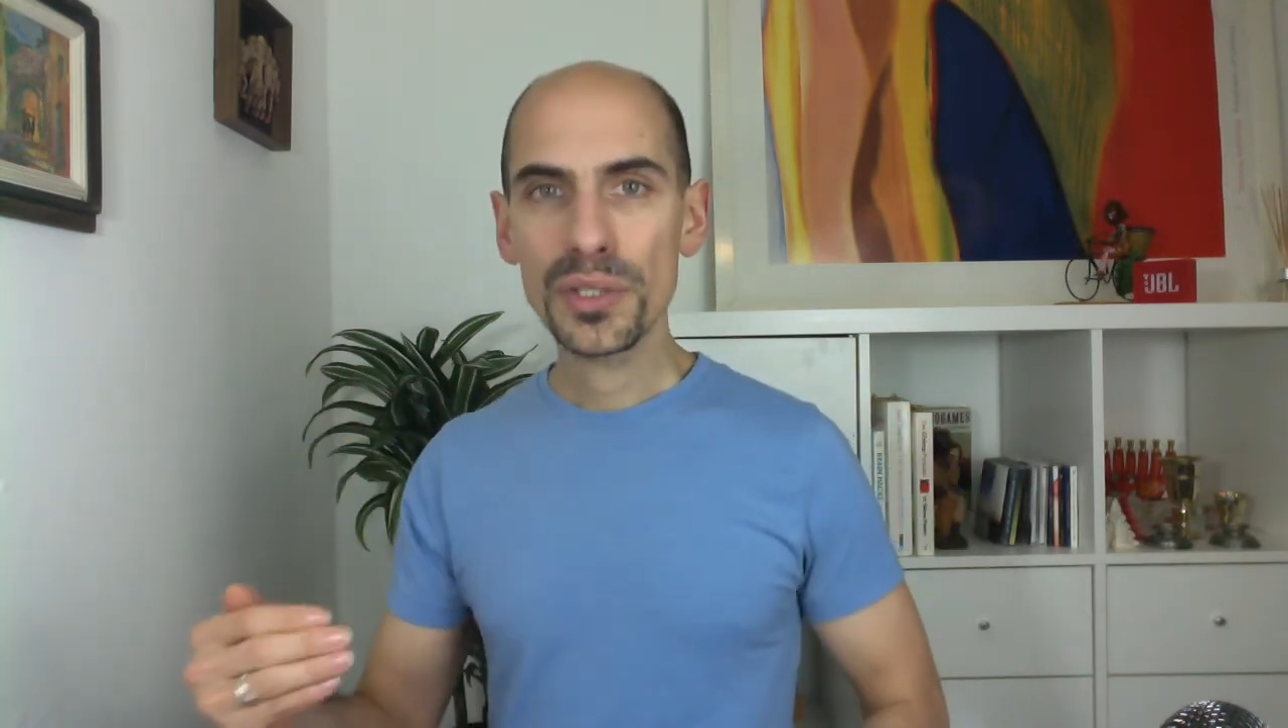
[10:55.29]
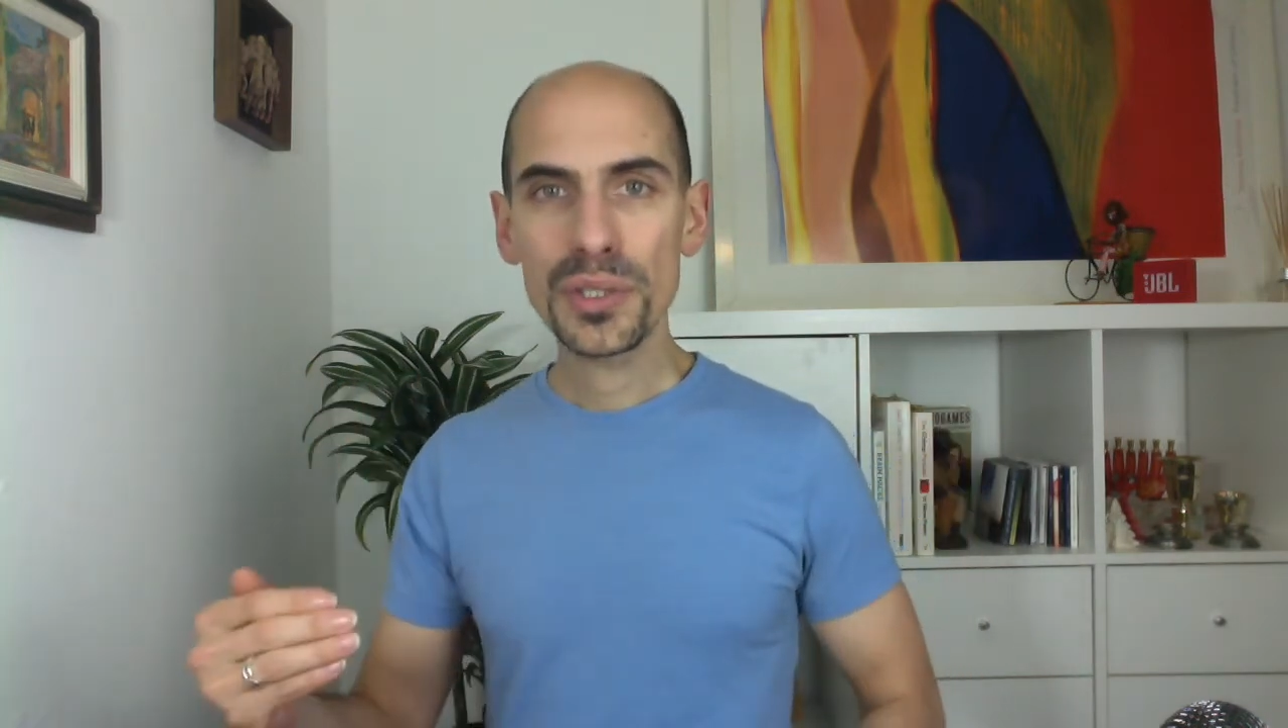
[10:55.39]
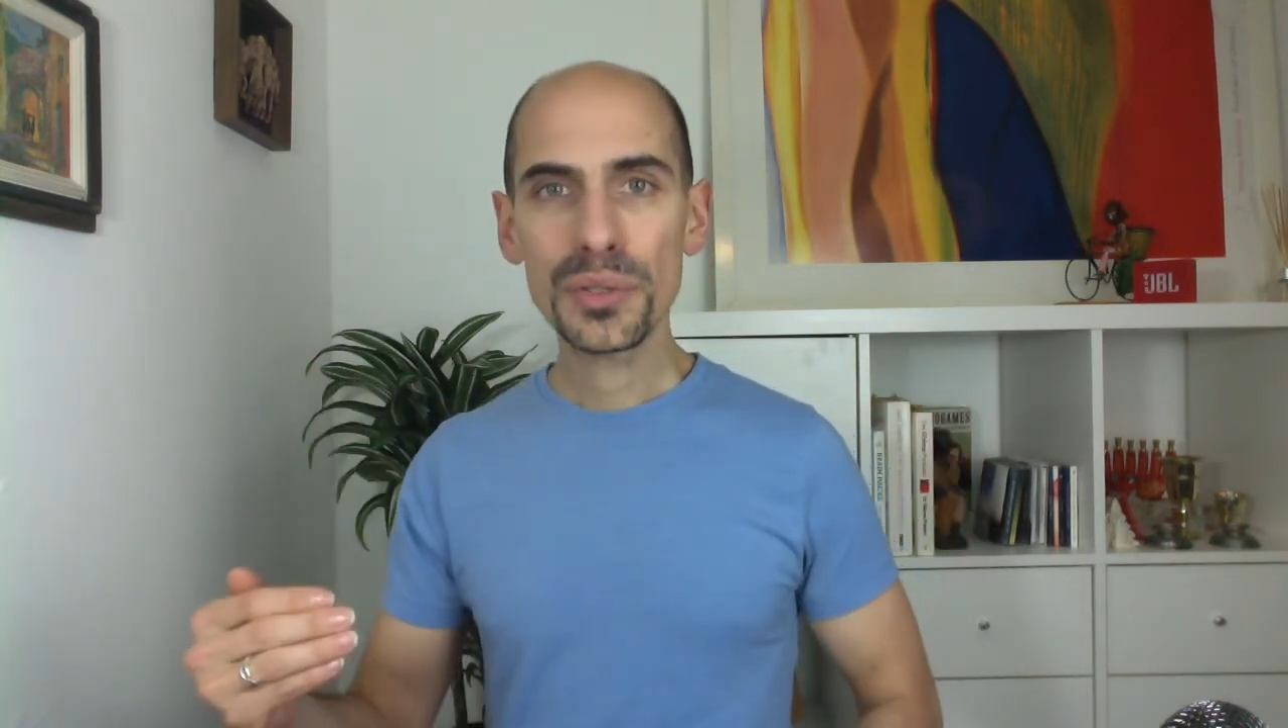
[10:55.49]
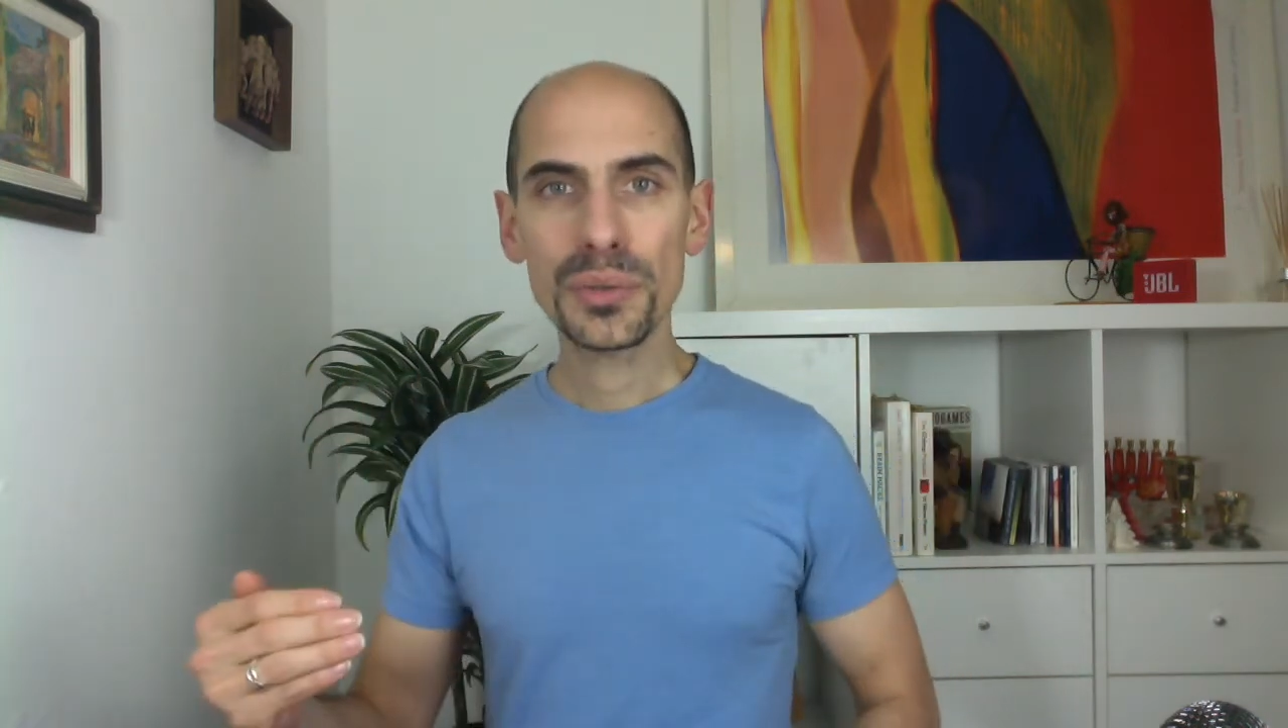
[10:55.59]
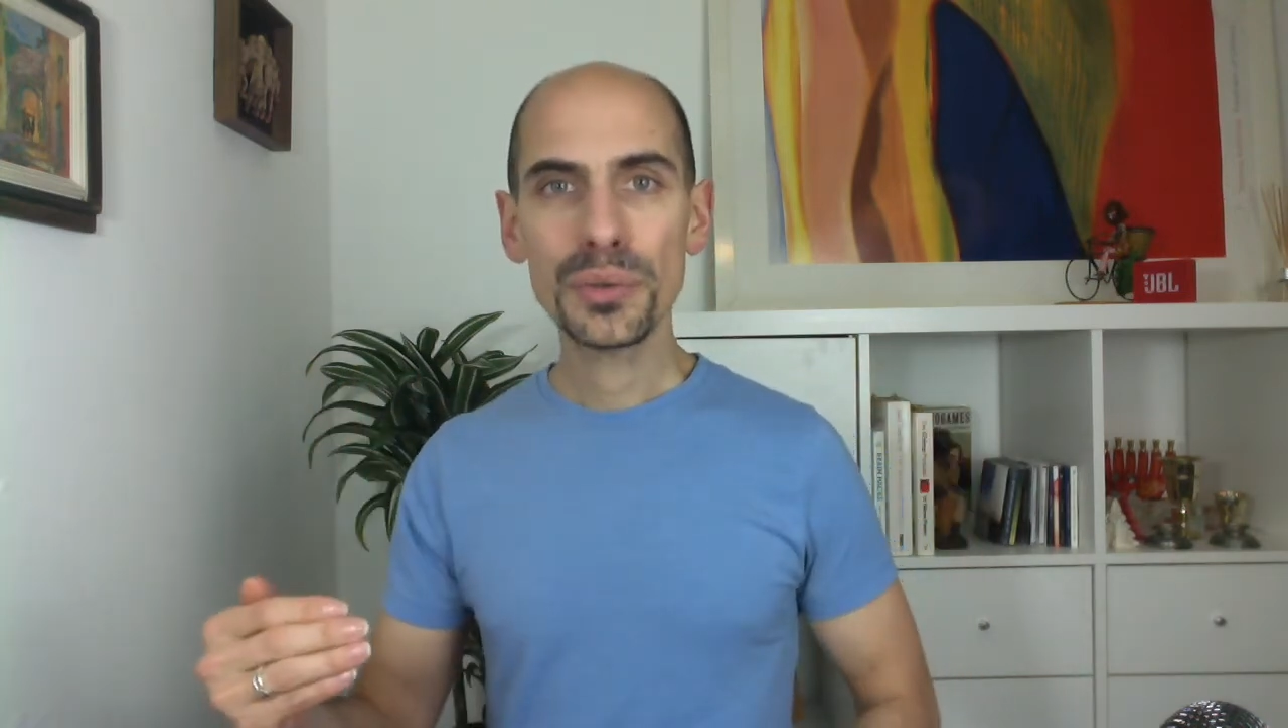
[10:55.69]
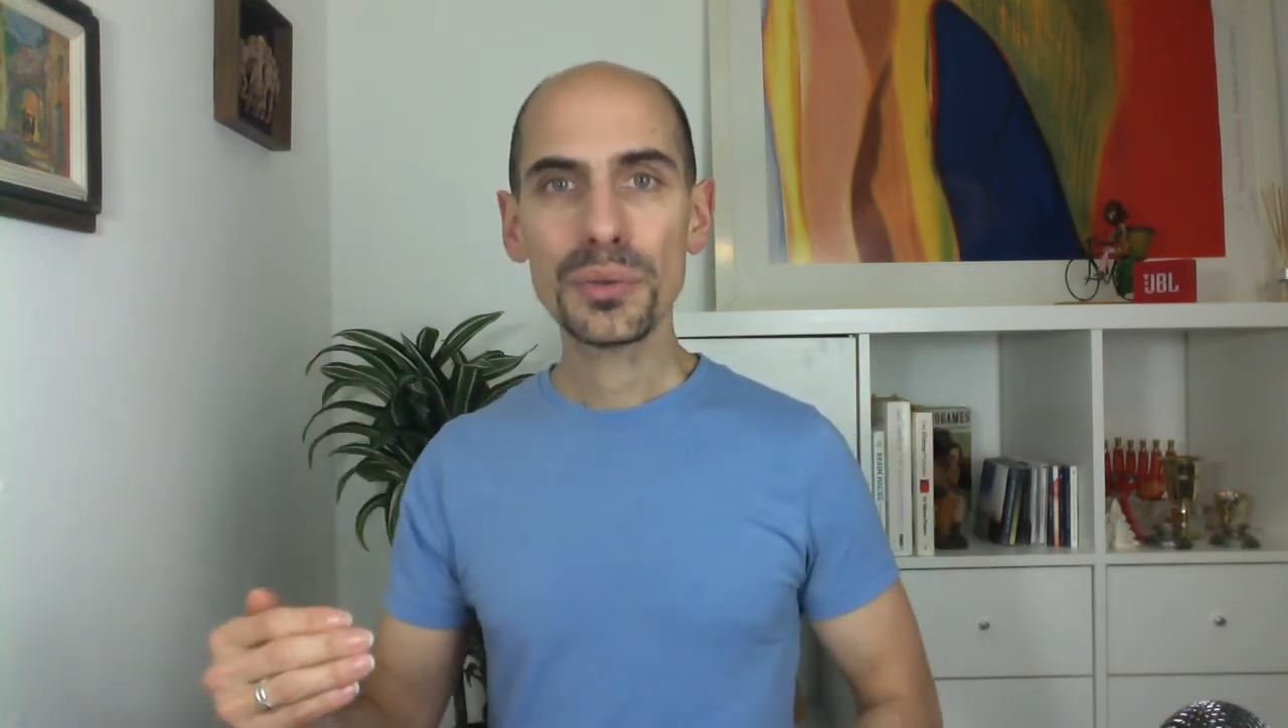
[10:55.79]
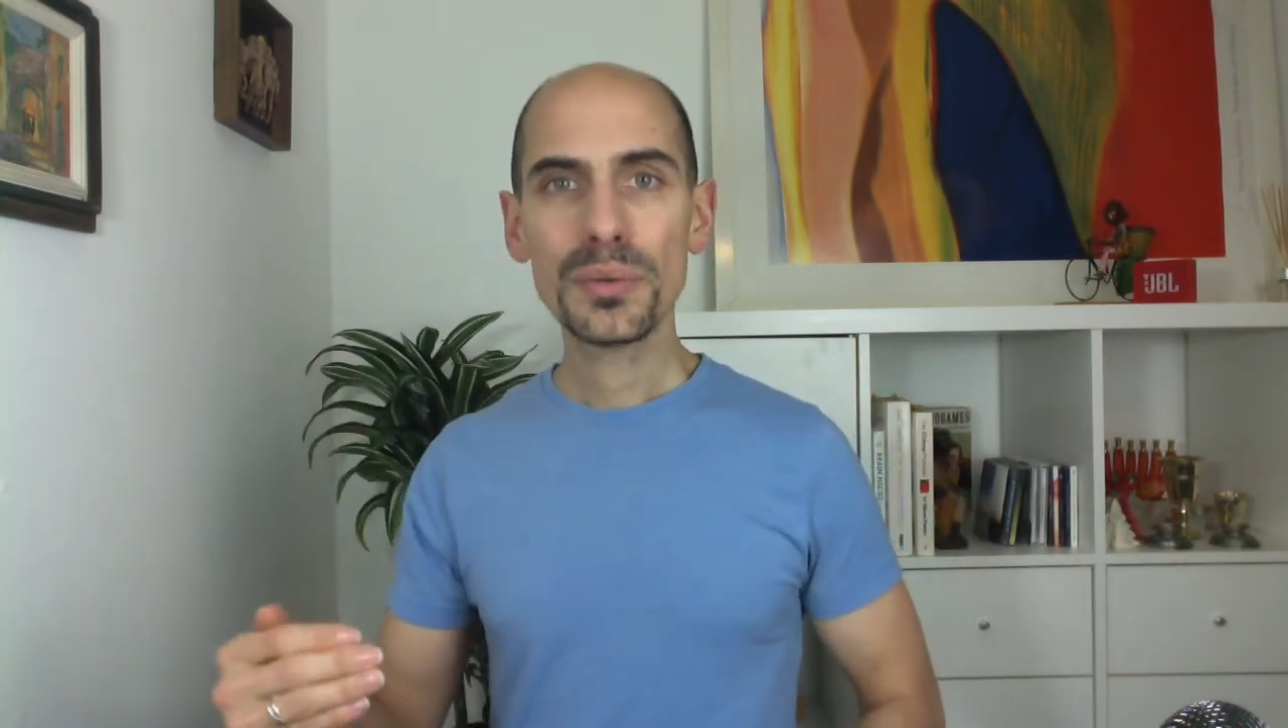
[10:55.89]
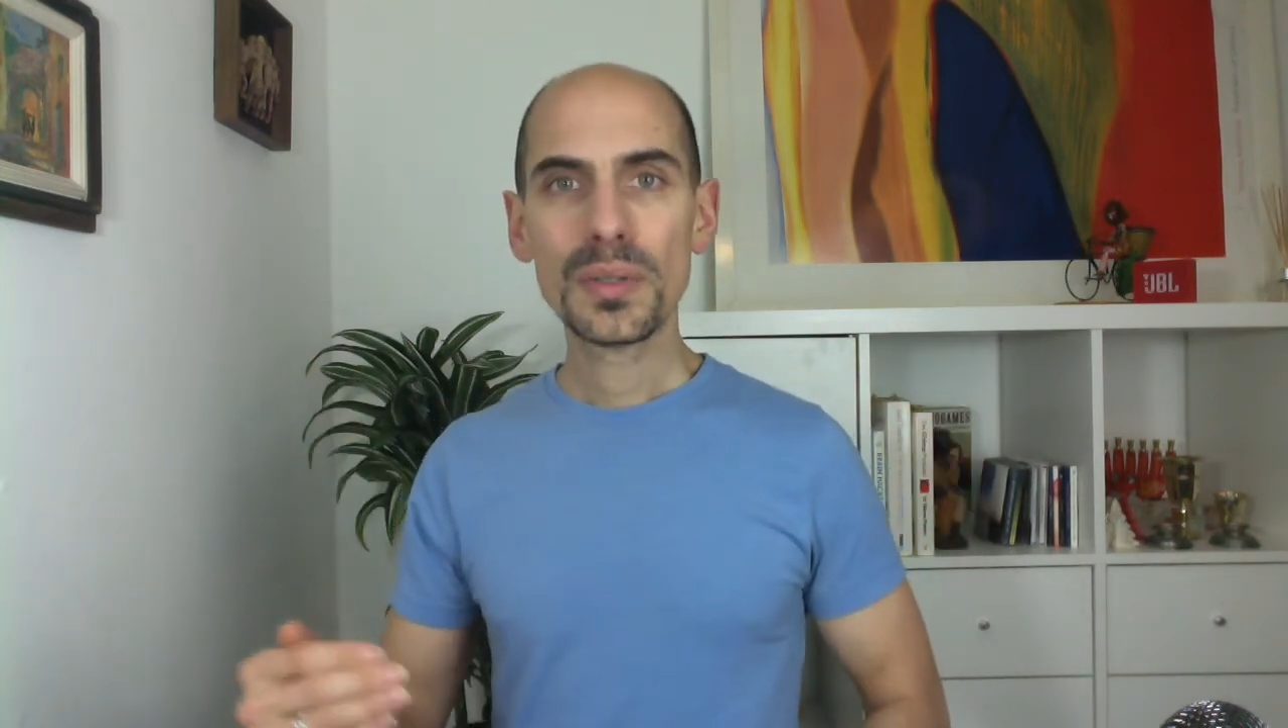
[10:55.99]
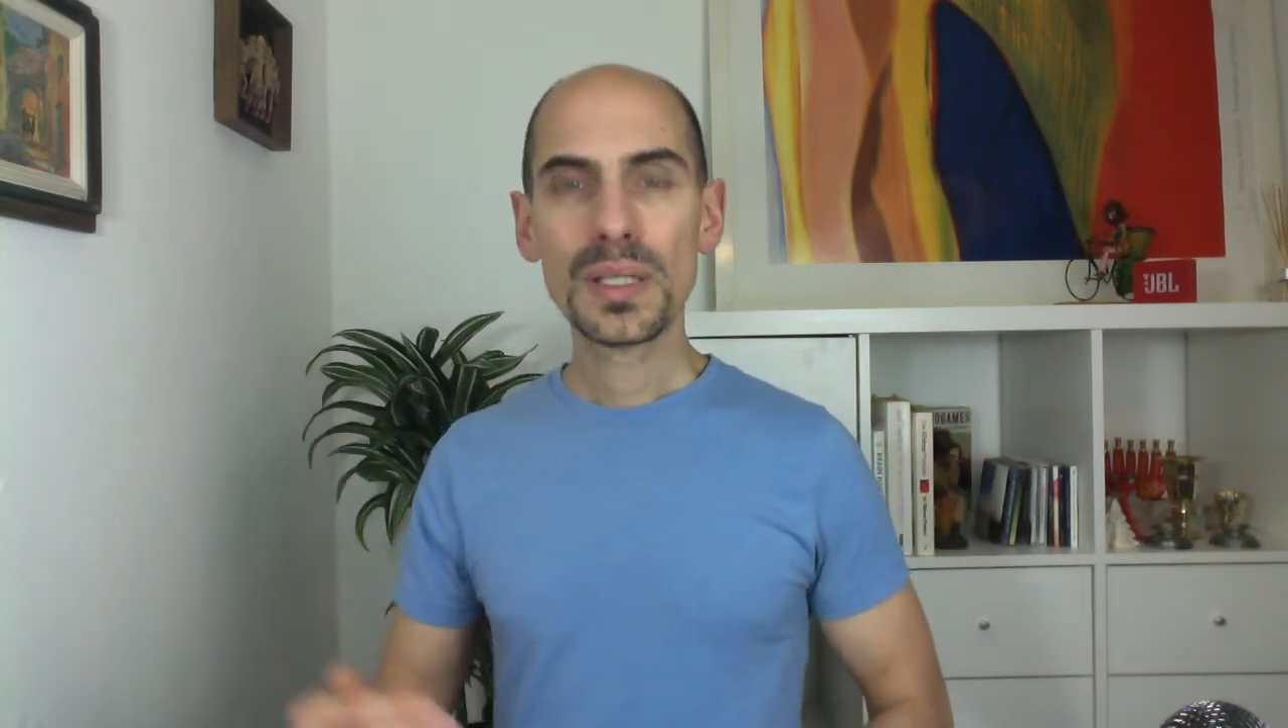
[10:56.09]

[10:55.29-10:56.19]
to do